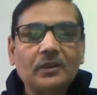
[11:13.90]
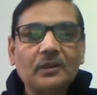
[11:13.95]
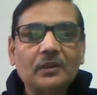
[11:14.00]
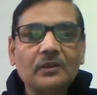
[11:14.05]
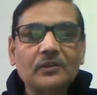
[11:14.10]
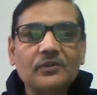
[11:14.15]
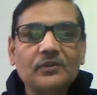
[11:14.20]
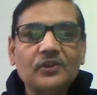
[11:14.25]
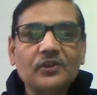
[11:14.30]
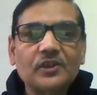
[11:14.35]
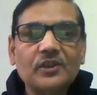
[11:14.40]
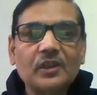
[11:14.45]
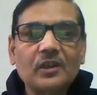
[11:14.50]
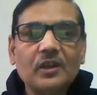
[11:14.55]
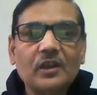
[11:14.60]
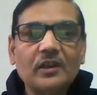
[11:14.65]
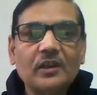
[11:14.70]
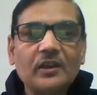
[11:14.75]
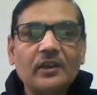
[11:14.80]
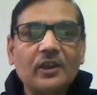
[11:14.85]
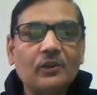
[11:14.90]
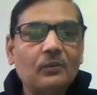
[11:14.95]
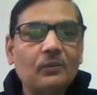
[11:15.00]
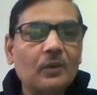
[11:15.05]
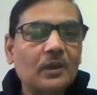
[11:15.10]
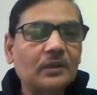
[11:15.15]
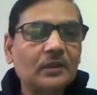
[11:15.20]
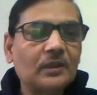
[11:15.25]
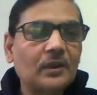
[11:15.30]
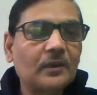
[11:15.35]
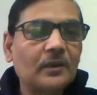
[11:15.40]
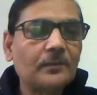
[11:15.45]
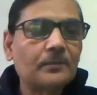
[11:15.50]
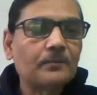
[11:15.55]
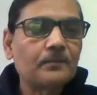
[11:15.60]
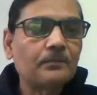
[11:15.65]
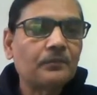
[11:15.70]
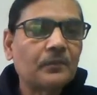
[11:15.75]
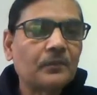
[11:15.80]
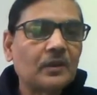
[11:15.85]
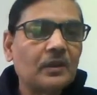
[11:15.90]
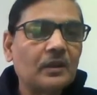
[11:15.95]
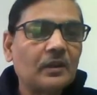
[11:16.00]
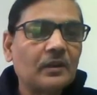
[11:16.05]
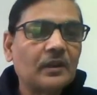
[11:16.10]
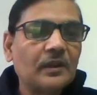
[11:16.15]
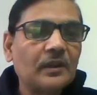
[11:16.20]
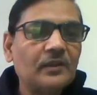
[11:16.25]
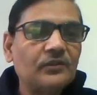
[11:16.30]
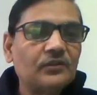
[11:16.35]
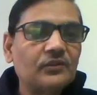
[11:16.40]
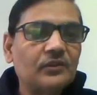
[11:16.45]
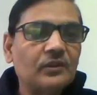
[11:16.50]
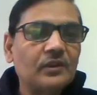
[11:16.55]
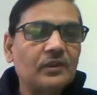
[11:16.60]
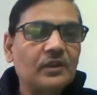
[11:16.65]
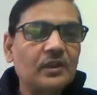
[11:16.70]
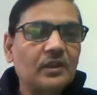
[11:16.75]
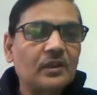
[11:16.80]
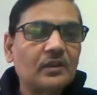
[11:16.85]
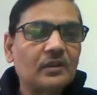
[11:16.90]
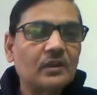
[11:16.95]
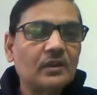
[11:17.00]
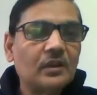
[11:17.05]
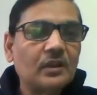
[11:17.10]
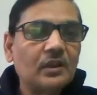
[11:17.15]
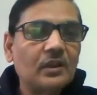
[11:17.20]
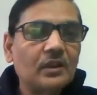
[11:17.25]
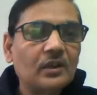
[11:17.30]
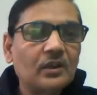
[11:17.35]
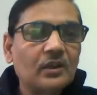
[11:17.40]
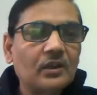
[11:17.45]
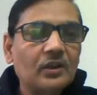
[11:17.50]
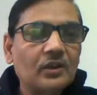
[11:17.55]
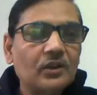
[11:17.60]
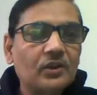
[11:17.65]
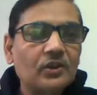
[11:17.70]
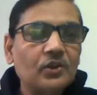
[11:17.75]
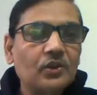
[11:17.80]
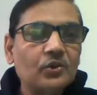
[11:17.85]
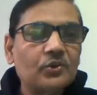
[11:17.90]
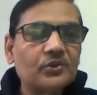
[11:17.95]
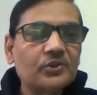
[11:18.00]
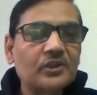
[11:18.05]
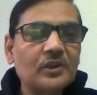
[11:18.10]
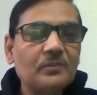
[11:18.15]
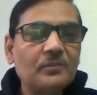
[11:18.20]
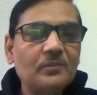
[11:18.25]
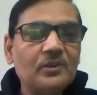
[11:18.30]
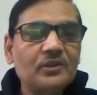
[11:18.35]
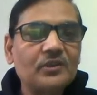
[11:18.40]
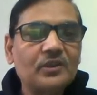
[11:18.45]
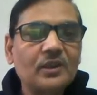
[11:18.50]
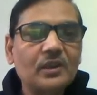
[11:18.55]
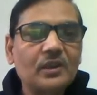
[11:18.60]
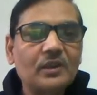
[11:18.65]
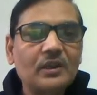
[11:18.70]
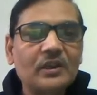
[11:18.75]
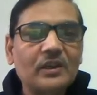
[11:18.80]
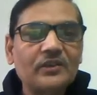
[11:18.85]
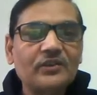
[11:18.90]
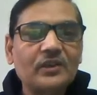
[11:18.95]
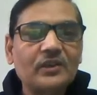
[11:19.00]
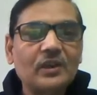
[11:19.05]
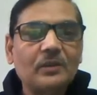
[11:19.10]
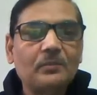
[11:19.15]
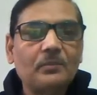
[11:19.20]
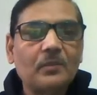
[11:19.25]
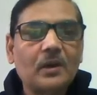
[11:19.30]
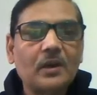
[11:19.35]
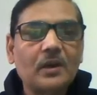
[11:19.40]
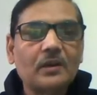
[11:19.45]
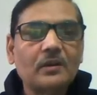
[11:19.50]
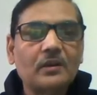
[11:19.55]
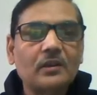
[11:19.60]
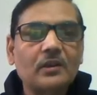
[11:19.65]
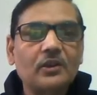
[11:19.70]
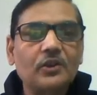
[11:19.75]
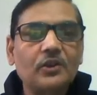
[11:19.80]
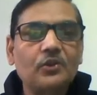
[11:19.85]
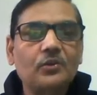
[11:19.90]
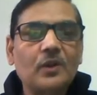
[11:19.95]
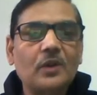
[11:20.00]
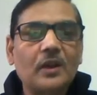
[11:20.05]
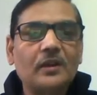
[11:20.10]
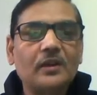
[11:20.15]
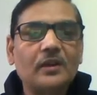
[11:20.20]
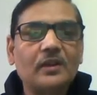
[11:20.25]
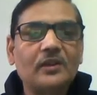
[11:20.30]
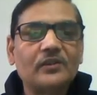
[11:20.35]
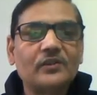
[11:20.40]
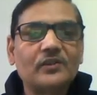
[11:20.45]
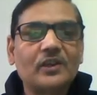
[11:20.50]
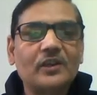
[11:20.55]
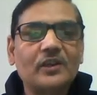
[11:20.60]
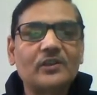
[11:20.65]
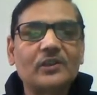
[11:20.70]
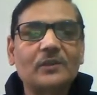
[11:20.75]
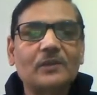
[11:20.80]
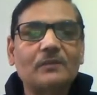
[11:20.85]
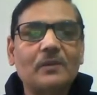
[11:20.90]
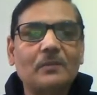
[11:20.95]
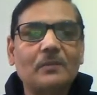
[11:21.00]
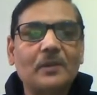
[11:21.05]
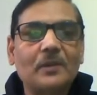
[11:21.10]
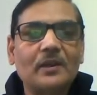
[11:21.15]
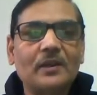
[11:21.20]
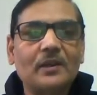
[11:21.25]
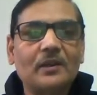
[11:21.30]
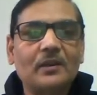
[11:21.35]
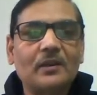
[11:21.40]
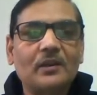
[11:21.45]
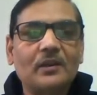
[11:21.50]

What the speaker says: Sierra Nevada range near Yosemite National Park, United States of America.